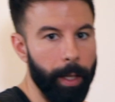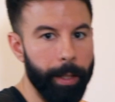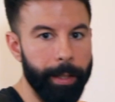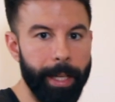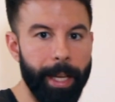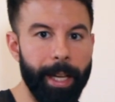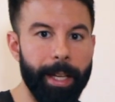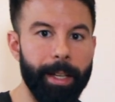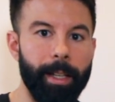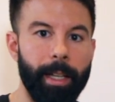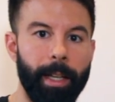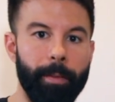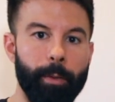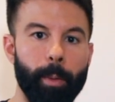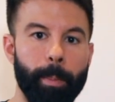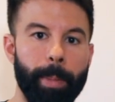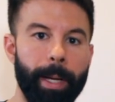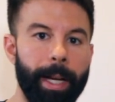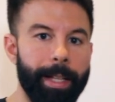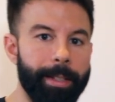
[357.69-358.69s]
Again, if
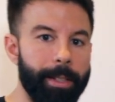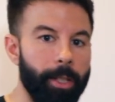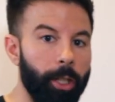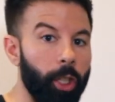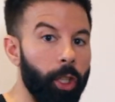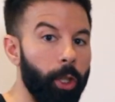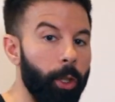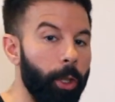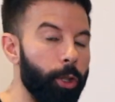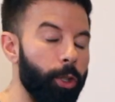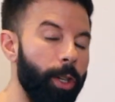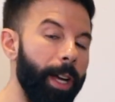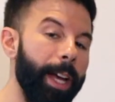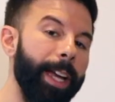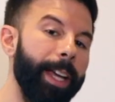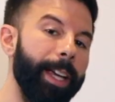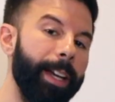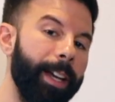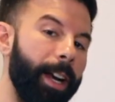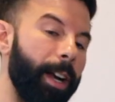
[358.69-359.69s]
your pot's looking a little
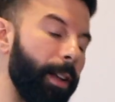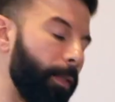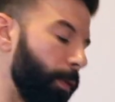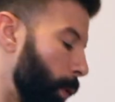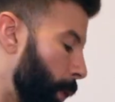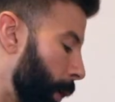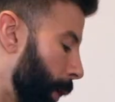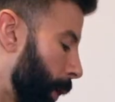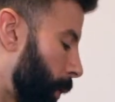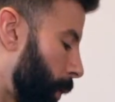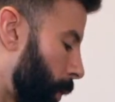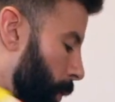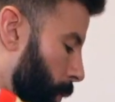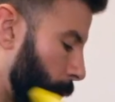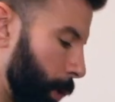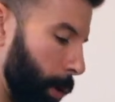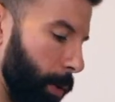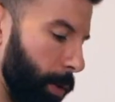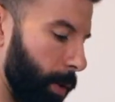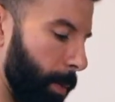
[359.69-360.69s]
dry and not enough oil,
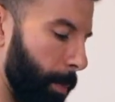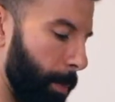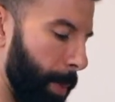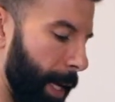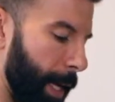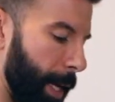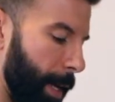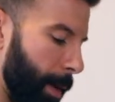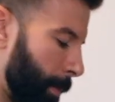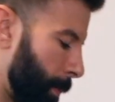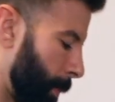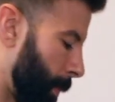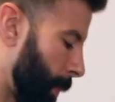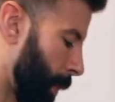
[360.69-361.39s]
we'll use some Pam